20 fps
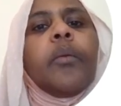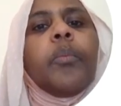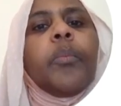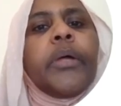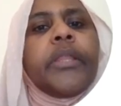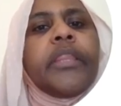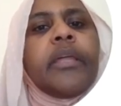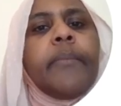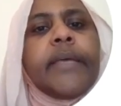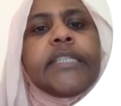
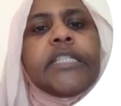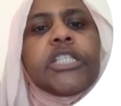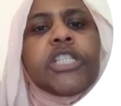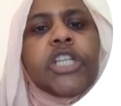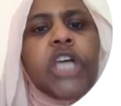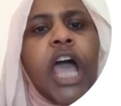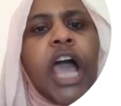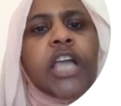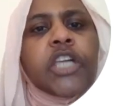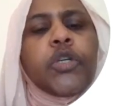but the
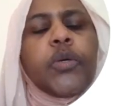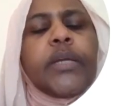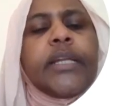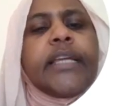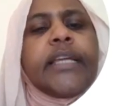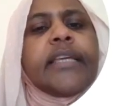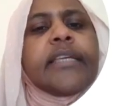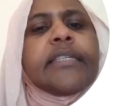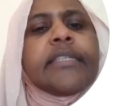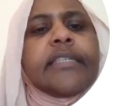message
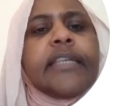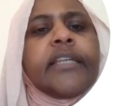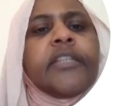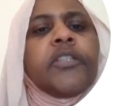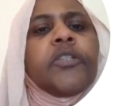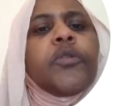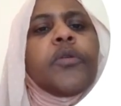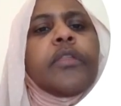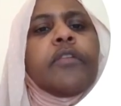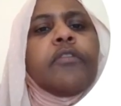actually is
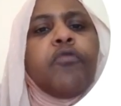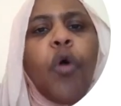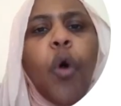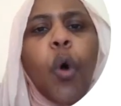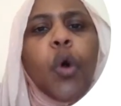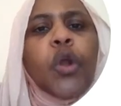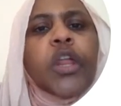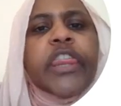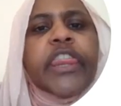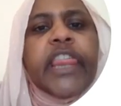sent to the
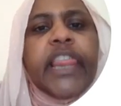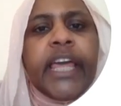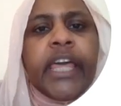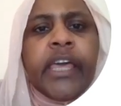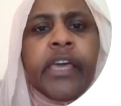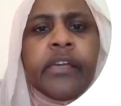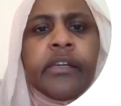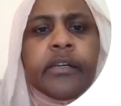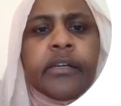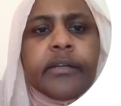4th
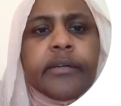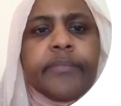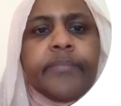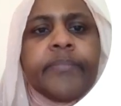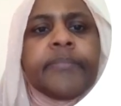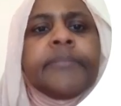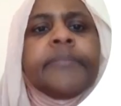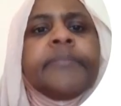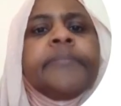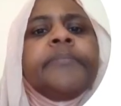layer,
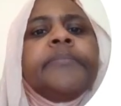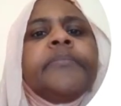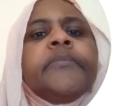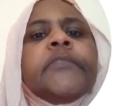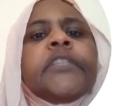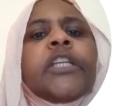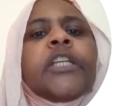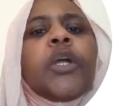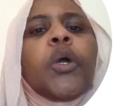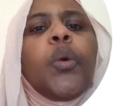
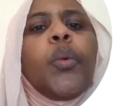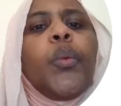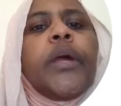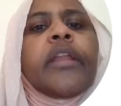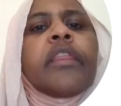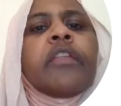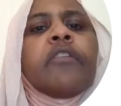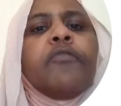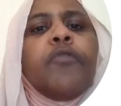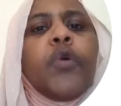
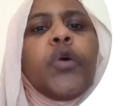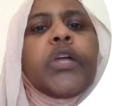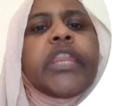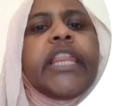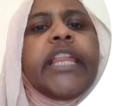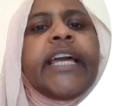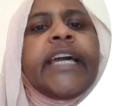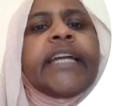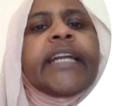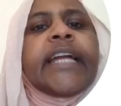where the
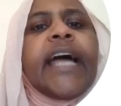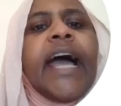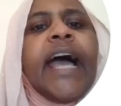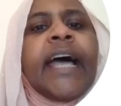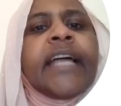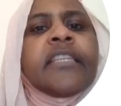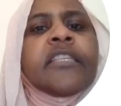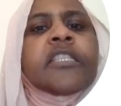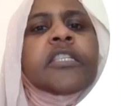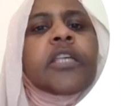4th layer
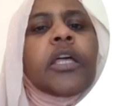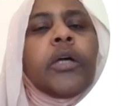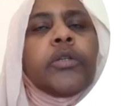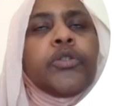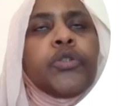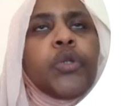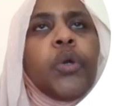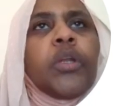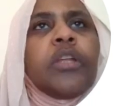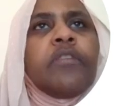adds
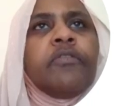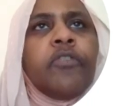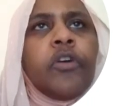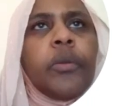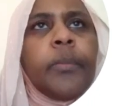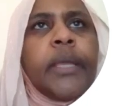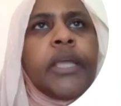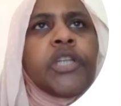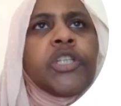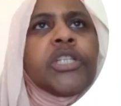control
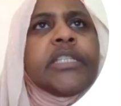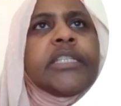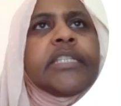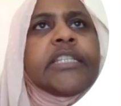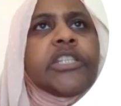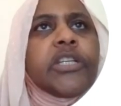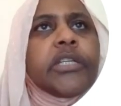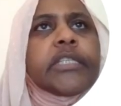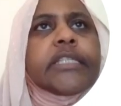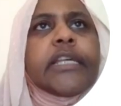
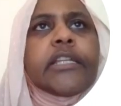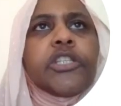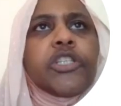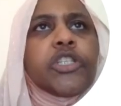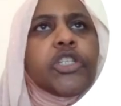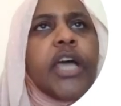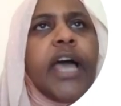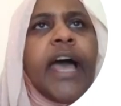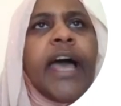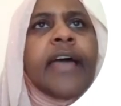information
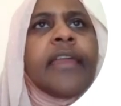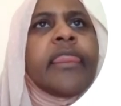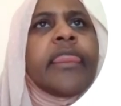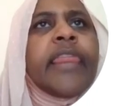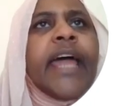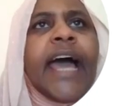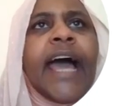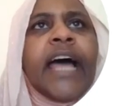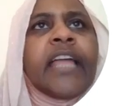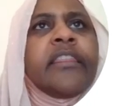such as
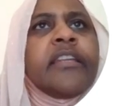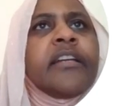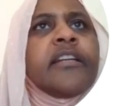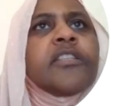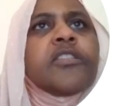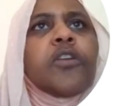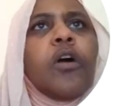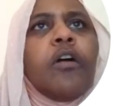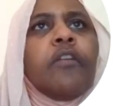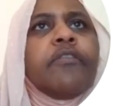the
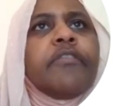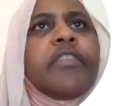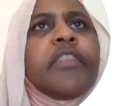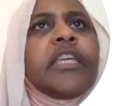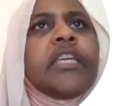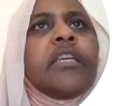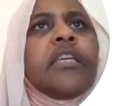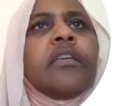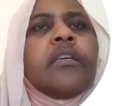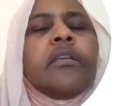address of
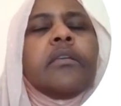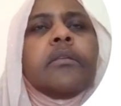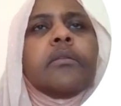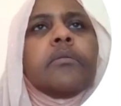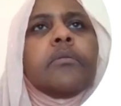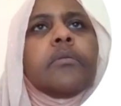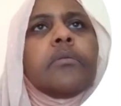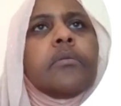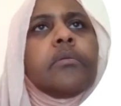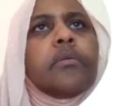the
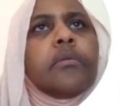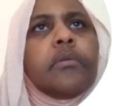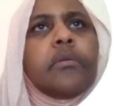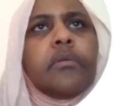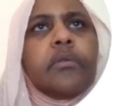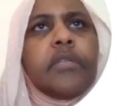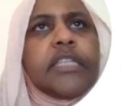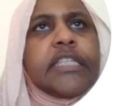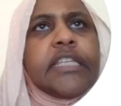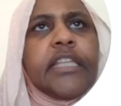
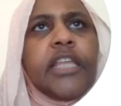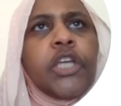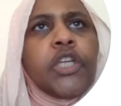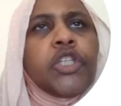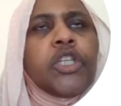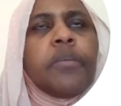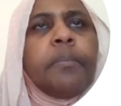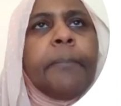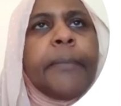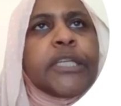
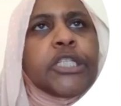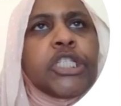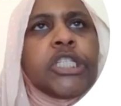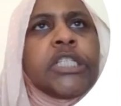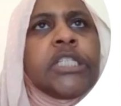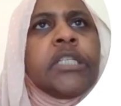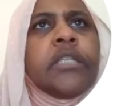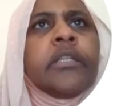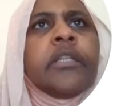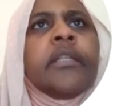destination
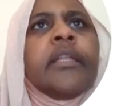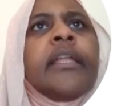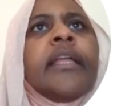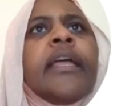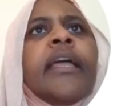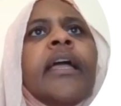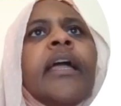machine,